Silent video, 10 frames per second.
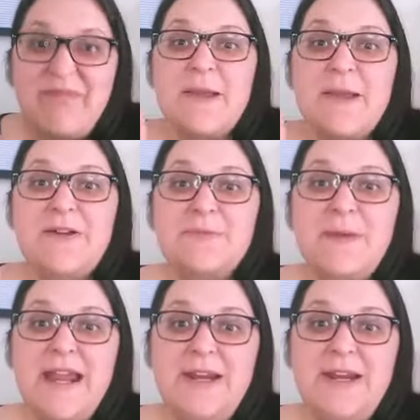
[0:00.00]
here's
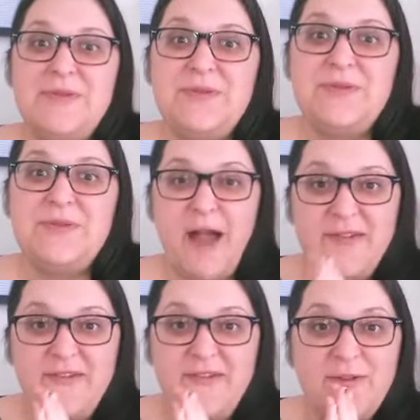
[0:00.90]
my news, and you probably
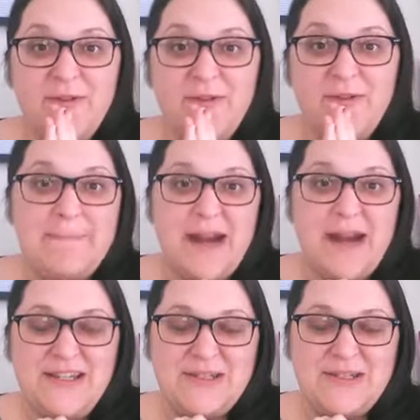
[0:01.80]
have already it.
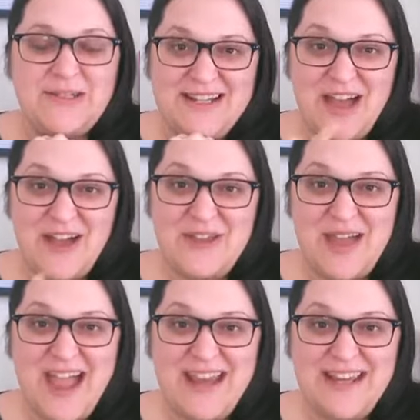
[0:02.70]
I just wanted to tell you
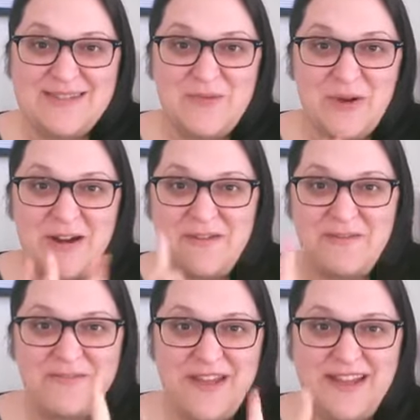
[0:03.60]
guys
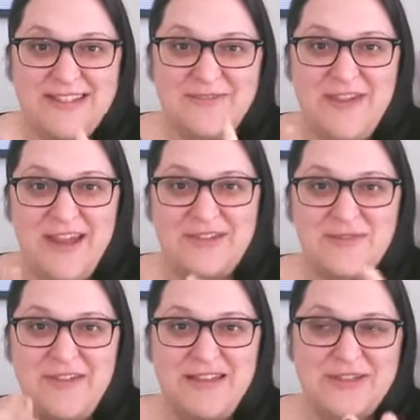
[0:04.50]
more face-to-face
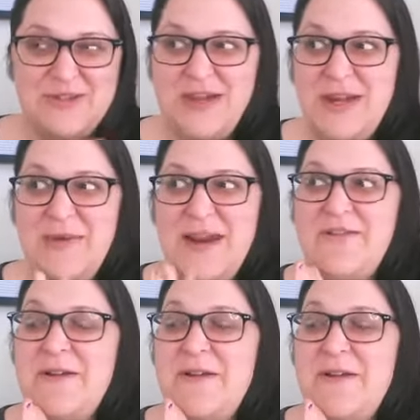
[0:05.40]
or face-to-screen or
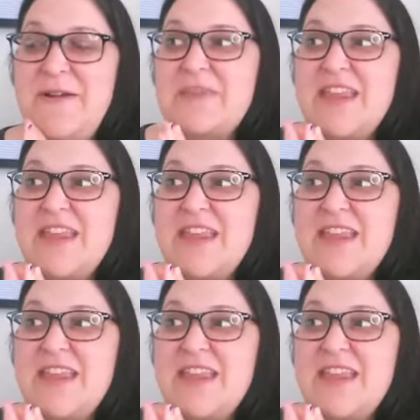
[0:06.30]
whatever
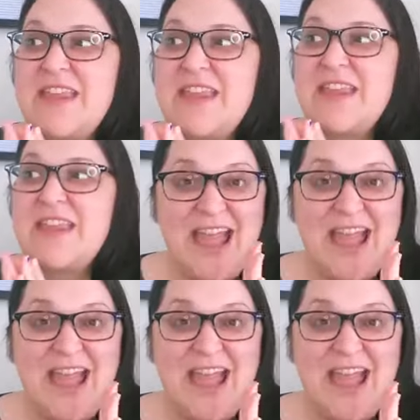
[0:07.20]
that my